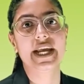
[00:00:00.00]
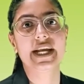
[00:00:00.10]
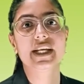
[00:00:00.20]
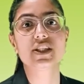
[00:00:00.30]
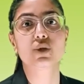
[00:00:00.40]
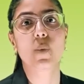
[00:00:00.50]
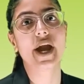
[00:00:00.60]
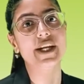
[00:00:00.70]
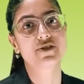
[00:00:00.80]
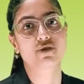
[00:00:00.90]
It is
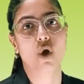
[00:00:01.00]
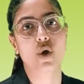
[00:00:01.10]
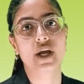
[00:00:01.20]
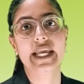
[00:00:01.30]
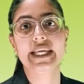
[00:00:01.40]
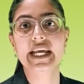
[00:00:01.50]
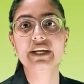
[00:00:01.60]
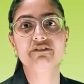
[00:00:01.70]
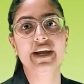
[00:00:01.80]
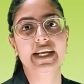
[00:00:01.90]
quite strong
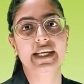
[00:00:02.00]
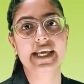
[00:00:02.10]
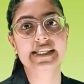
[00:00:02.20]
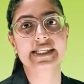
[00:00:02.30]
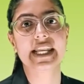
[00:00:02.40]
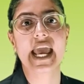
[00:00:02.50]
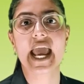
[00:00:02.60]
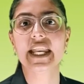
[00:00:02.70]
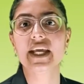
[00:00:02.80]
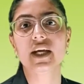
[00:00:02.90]
yet weightless than
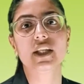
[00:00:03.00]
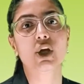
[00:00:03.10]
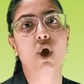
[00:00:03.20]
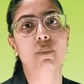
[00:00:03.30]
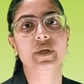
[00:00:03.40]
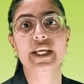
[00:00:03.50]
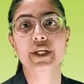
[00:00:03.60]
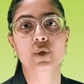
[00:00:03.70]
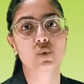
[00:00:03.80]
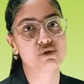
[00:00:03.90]
any other commonly
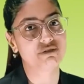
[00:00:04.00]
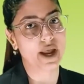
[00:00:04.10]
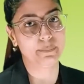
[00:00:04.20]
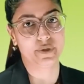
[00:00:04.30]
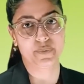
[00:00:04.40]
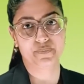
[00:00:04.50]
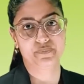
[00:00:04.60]
used fiber.